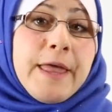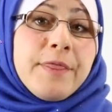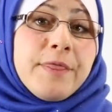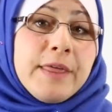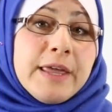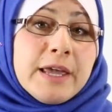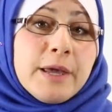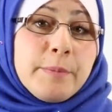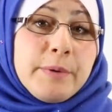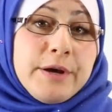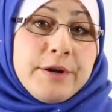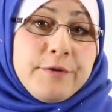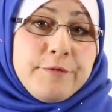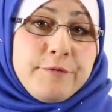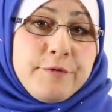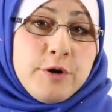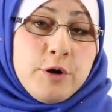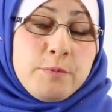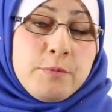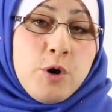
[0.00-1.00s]
Think about it
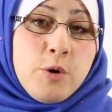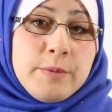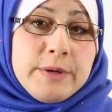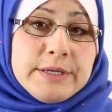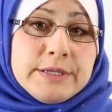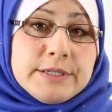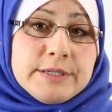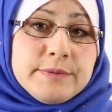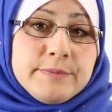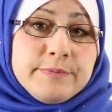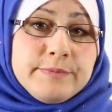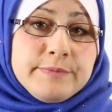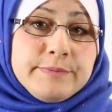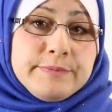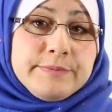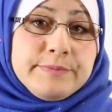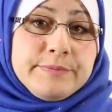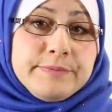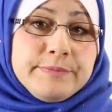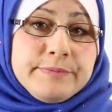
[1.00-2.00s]
for a moment.
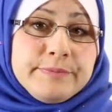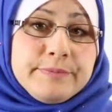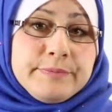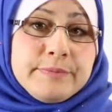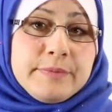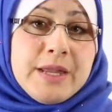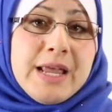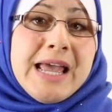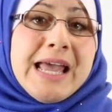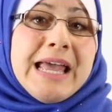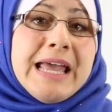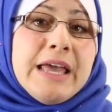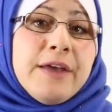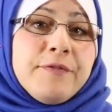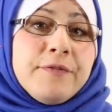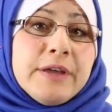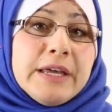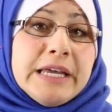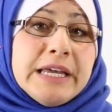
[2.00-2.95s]
If